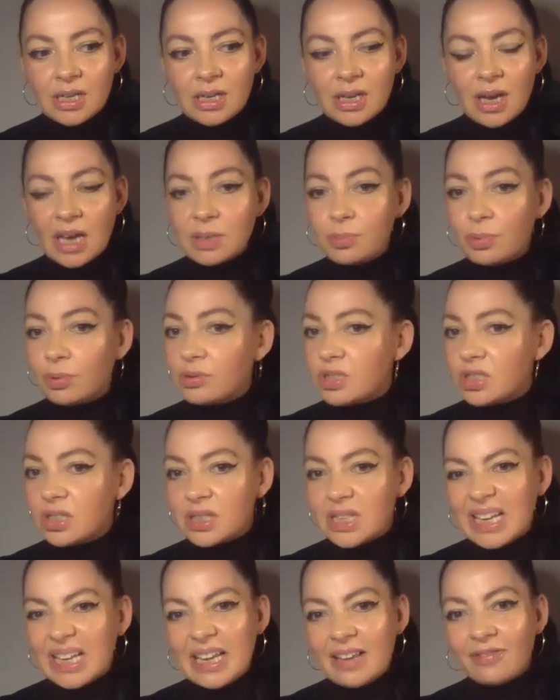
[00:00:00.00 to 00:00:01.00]
I suppose, just
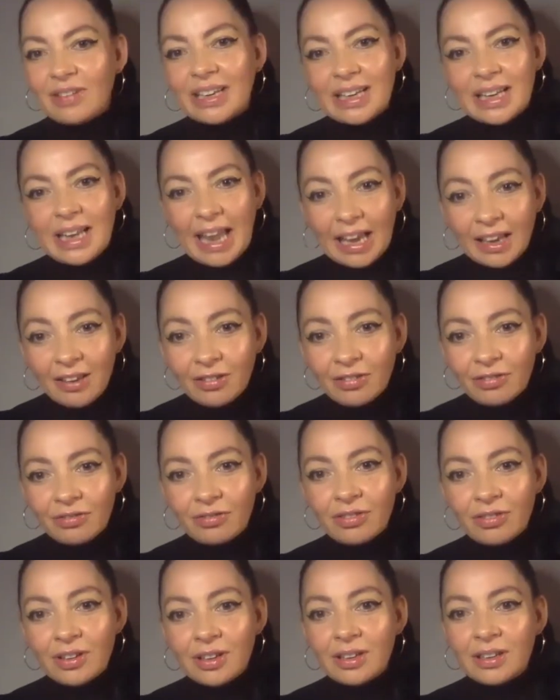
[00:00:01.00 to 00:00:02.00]
living life.
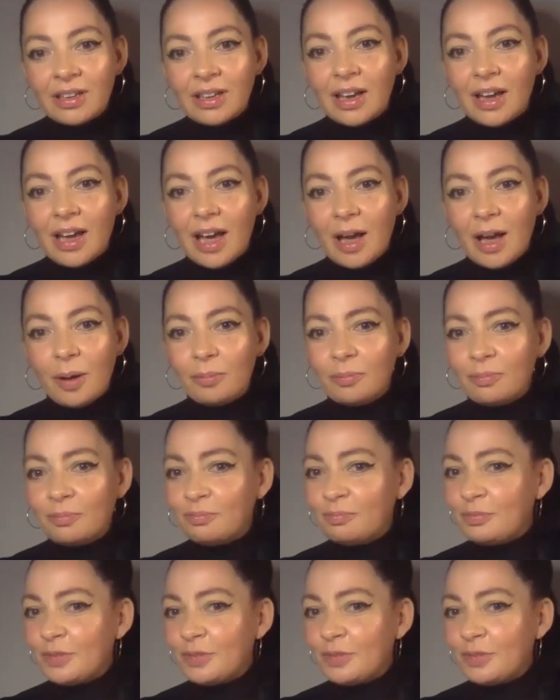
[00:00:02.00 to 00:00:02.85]
Mm. Um,